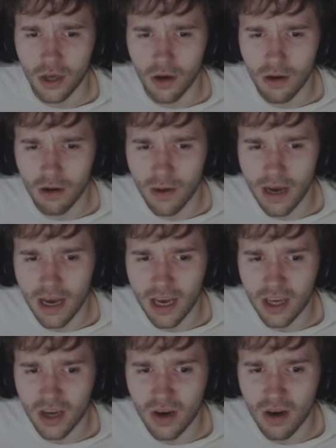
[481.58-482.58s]
Go
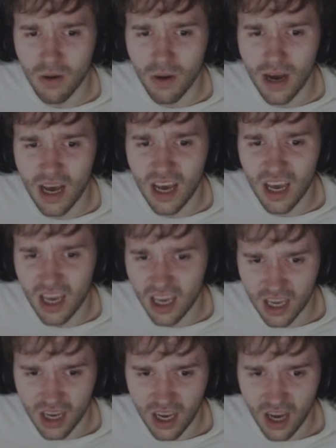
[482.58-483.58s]
away! Go
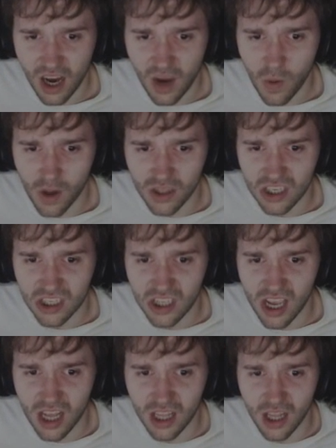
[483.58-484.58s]
away! I want to
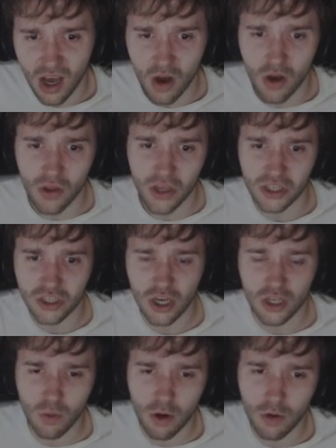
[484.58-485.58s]
stay alone. There's
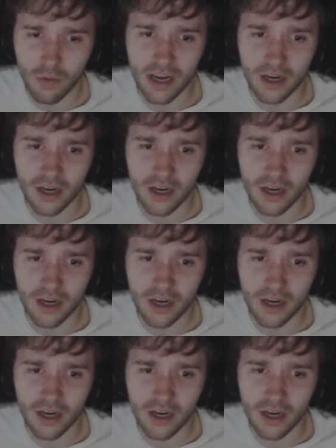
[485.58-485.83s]
just one